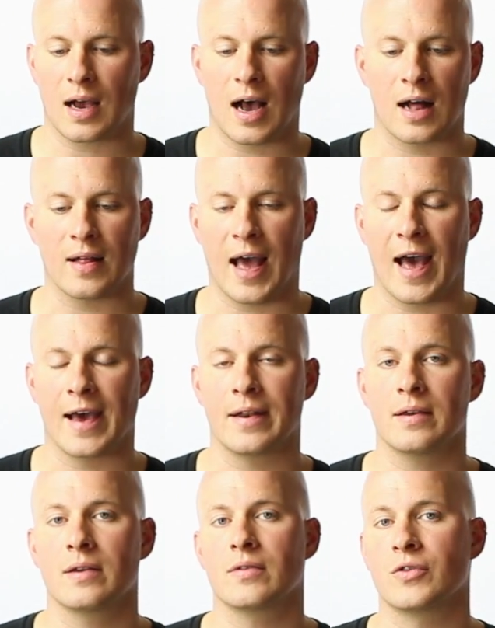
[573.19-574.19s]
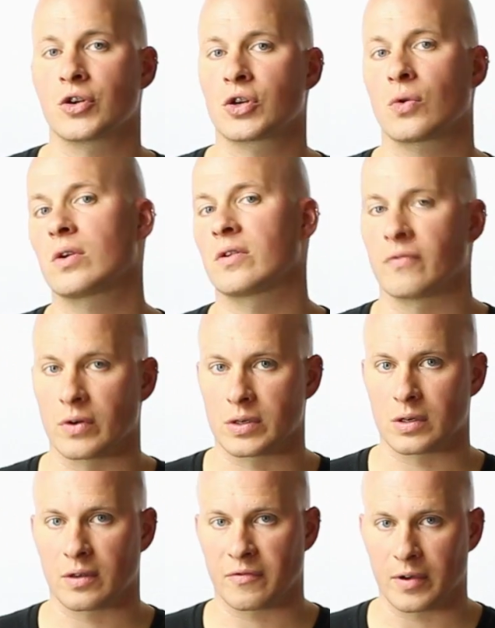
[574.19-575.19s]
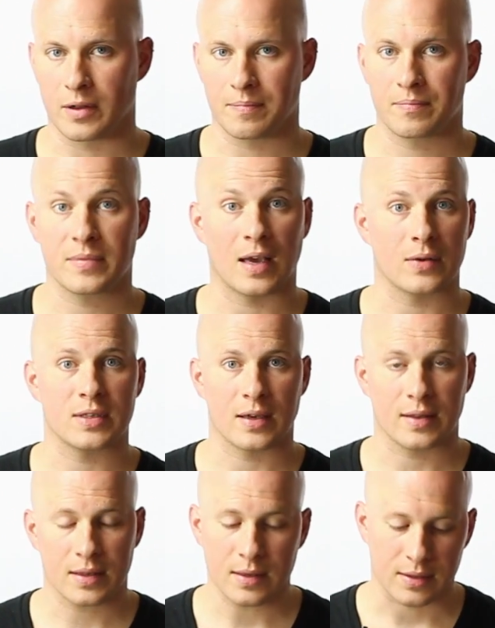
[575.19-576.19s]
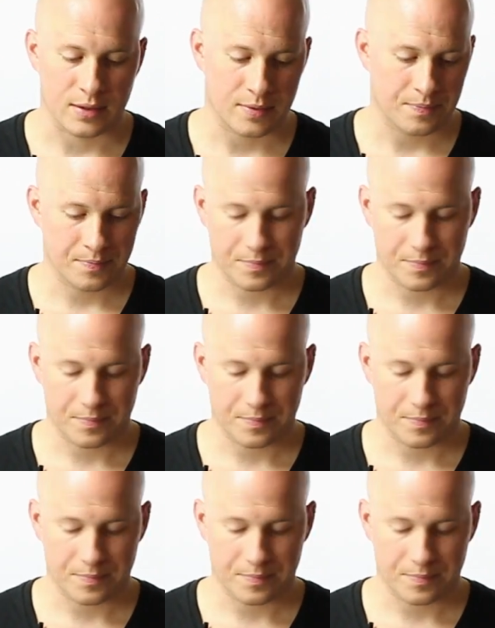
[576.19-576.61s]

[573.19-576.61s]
I'll add the shortened version of the fill. That would sound like this.